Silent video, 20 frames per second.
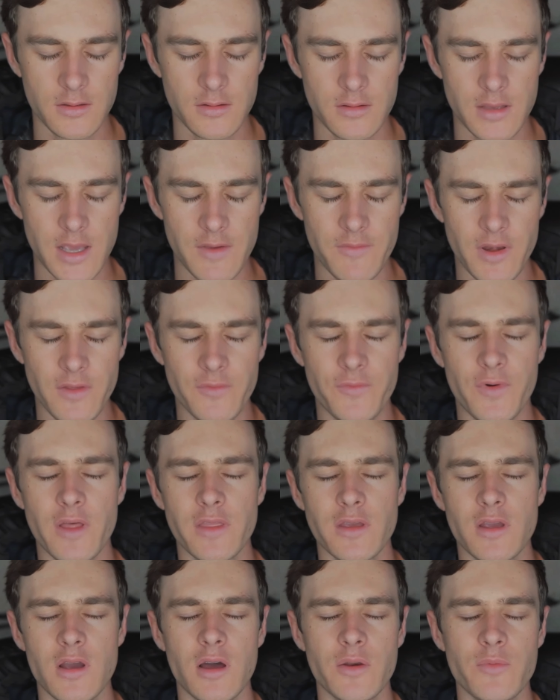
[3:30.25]
Heavenly
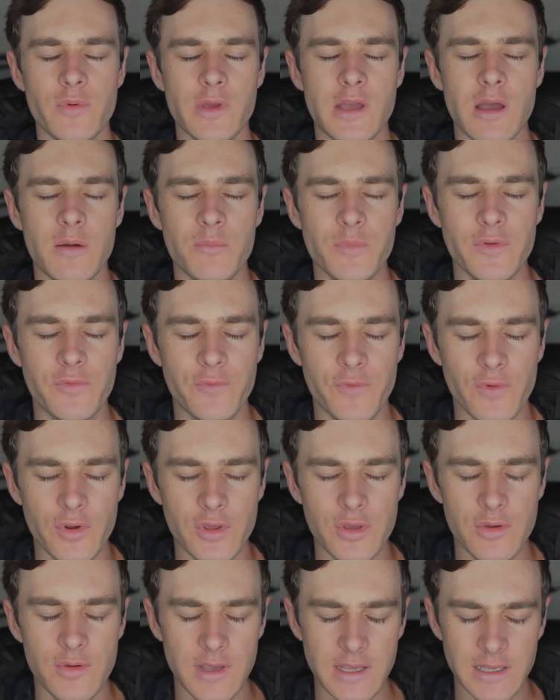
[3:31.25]
Father God, we come
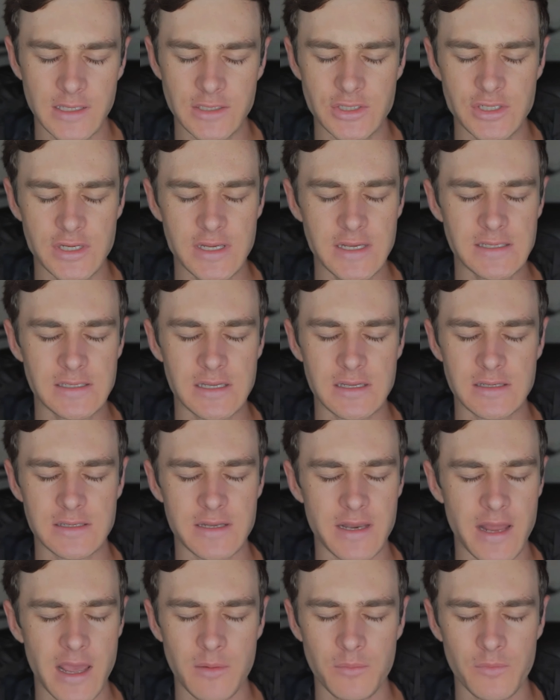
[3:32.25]
before you in Jesus'
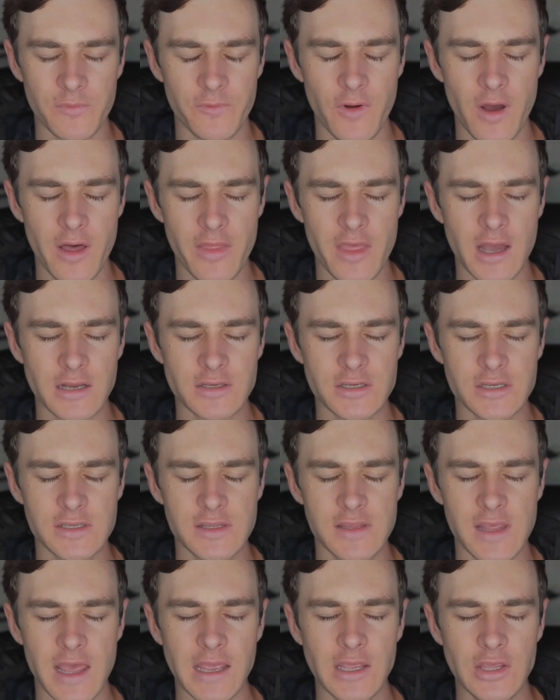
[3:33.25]
name. Father, I
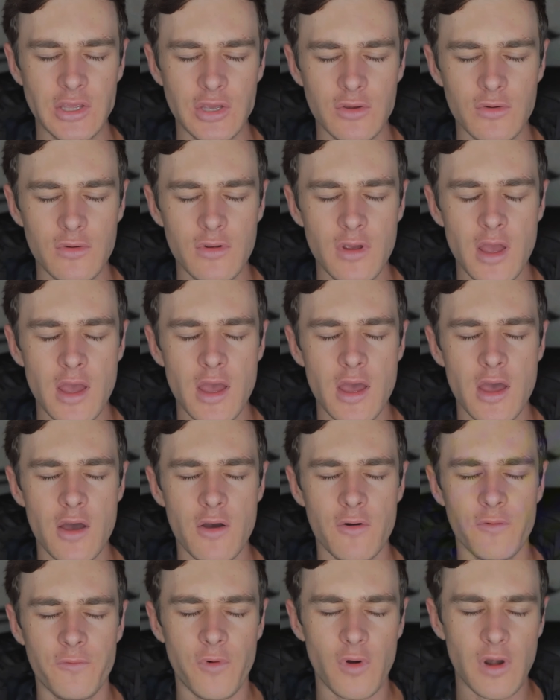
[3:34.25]
just thank you
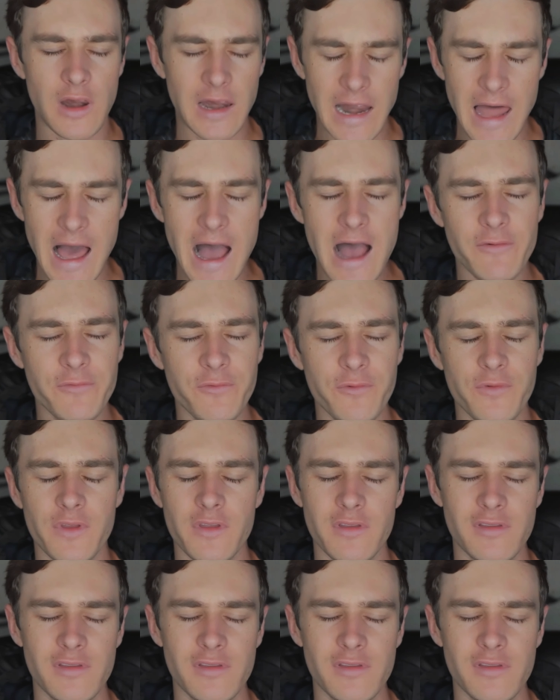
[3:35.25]
for life.